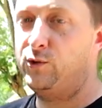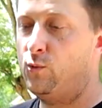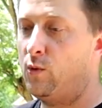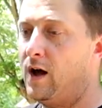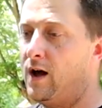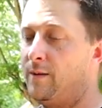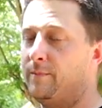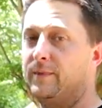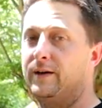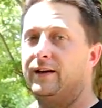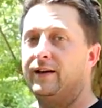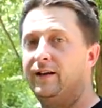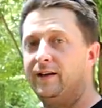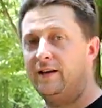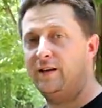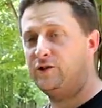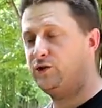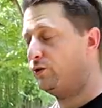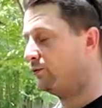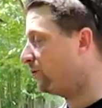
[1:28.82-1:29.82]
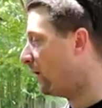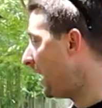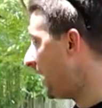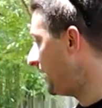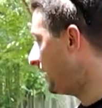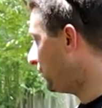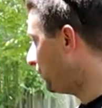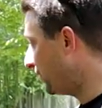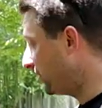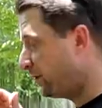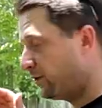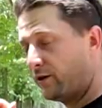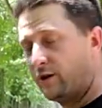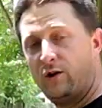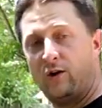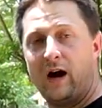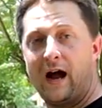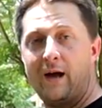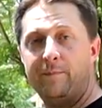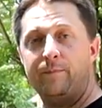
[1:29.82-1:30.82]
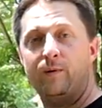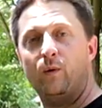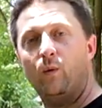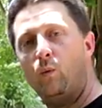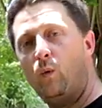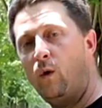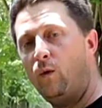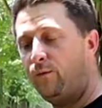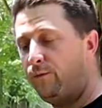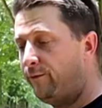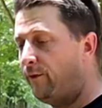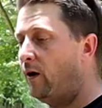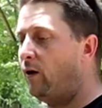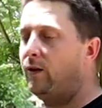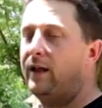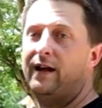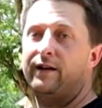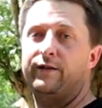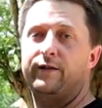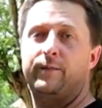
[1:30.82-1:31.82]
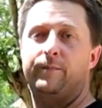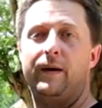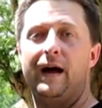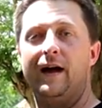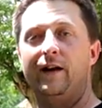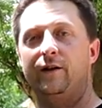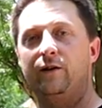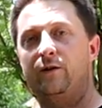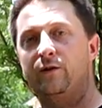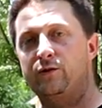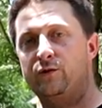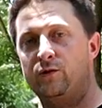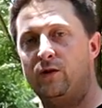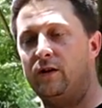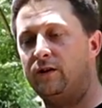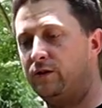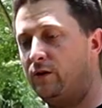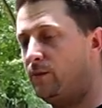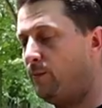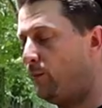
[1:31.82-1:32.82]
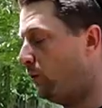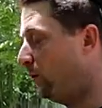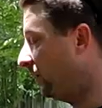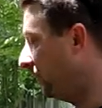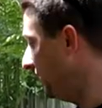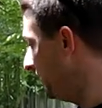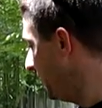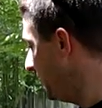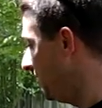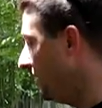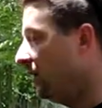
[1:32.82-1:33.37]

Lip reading: you up, get you right where your crap won't fall out of the back of your truck no more.